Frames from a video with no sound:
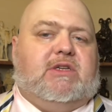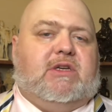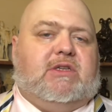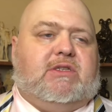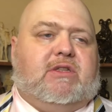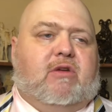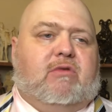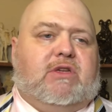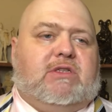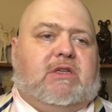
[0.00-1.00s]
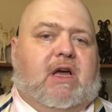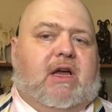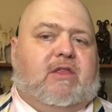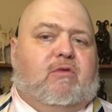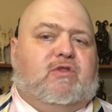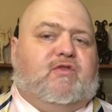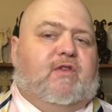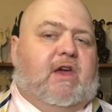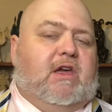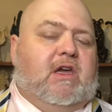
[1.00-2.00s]
they're just like those
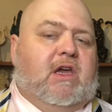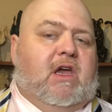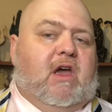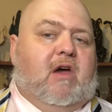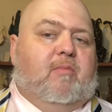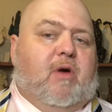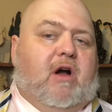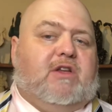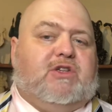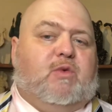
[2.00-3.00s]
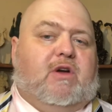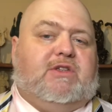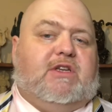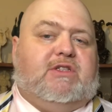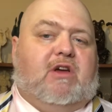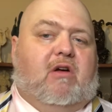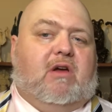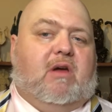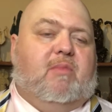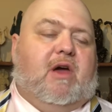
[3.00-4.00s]
fake pocket squares I was talking
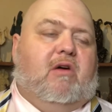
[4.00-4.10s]
about.